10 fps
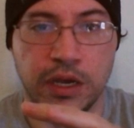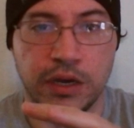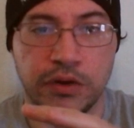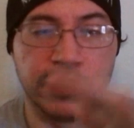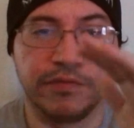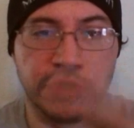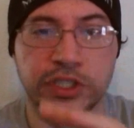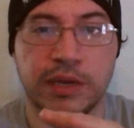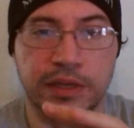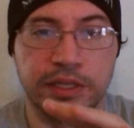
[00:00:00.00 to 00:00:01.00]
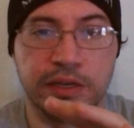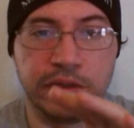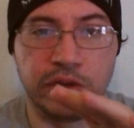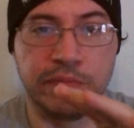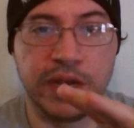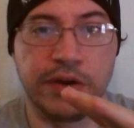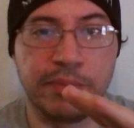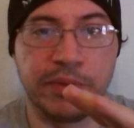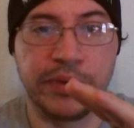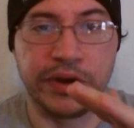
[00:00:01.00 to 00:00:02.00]
or the first time I did a little better
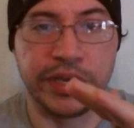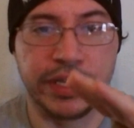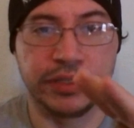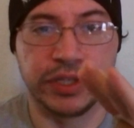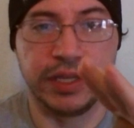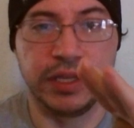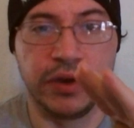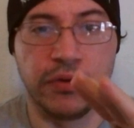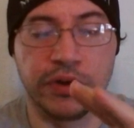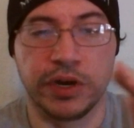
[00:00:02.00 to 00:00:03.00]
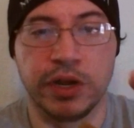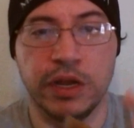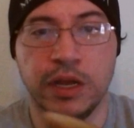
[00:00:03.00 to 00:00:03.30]
at preparing it inside the gourd.